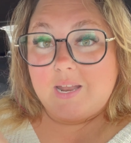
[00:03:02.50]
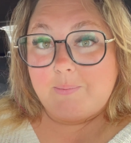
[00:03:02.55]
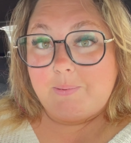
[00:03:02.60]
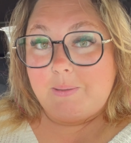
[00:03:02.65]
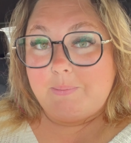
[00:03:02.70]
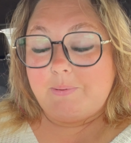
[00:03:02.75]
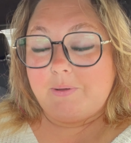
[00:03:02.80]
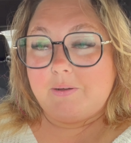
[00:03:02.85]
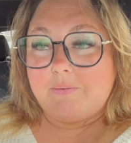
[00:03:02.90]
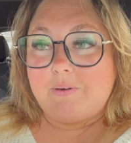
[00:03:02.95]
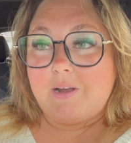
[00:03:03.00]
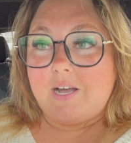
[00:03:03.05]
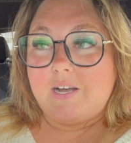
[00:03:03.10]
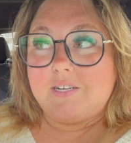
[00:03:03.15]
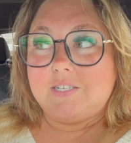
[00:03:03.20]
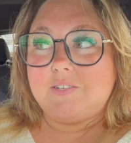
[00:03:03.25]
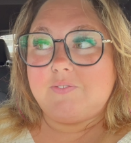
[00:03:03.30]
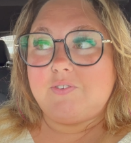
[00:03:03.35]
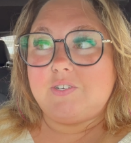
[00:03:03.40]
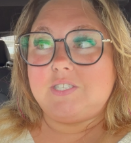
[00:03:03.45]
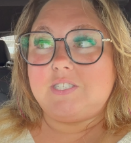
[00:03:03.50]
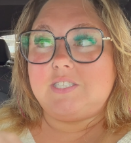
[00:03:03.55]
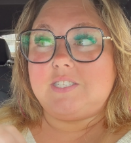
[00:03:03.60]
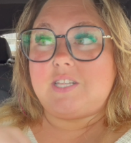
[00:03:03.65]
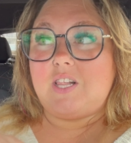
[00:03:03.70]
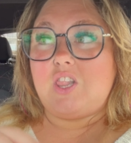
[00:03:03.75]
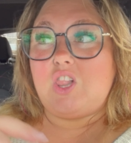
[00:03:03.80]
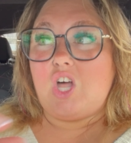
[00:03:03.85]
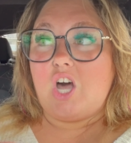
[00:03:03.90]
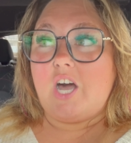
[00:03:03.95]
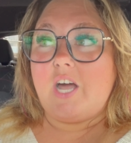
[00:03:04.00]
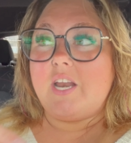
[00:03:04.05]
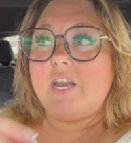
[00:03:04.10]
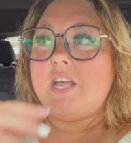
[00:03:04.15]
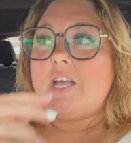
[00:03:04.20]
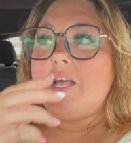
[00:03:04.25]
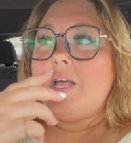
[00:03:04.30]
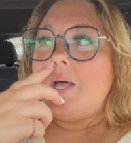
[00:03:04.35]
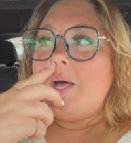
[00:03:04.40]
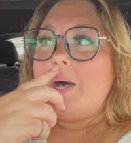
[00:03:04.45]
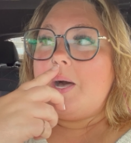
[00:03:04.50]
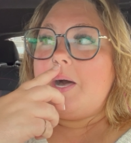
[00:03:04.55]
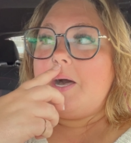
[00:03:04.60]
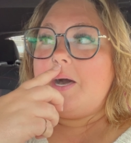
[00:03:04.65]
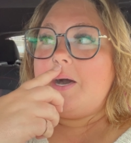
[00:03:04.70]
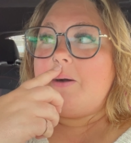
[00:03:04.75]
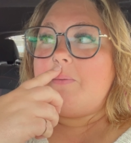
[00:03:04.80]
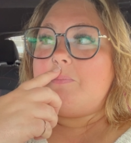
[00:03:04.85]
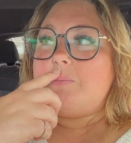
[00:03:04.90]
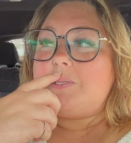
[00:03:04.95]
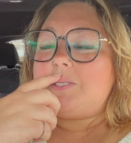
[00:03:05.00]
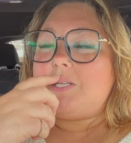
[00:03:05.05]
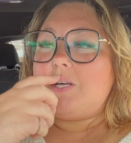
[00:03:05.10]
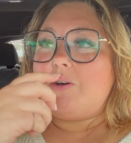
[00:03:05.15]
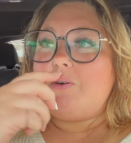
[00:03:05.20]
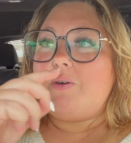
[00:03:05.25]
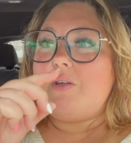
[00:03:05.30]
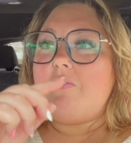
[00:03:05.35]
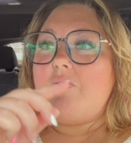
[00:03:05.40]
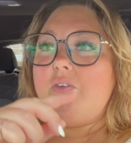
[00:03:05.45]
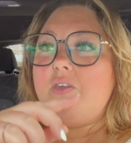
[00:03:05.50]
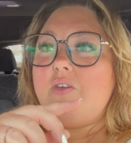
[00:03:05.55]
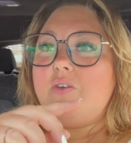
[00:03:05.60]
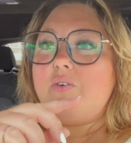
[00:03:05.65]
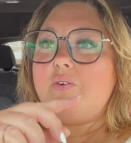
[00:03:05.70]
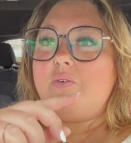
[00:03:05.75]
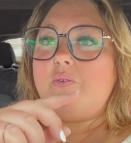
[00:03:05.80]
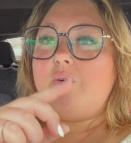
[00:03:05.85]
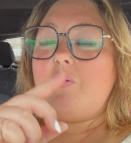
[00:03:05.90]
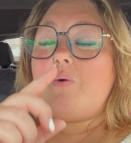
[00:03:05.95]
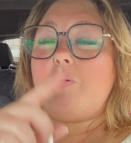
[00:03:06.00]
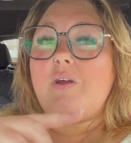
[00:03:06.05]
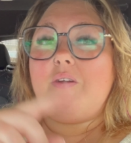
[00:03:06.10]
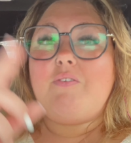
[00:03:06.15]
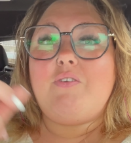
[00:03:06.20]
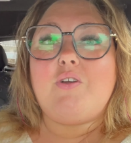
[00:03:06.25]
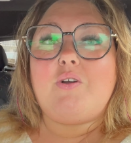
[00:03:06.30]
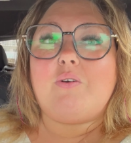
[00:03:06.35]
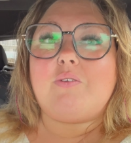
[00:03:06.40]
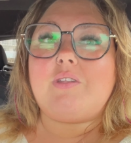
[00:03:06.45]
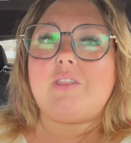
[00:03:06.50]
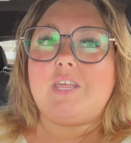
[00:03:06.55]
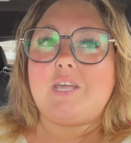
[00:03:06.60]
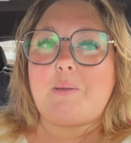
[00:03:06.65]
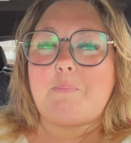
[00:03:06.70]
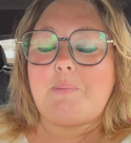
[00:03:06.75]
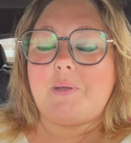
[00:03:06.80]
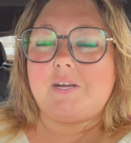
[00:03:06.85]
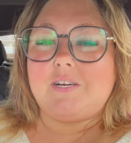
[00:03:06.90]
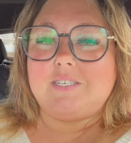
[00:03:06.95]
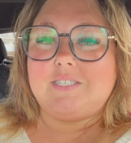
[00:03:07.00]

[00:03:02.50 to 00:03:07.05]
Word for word: of people around versus a lot. Um, so if you, or if you go to like a bigger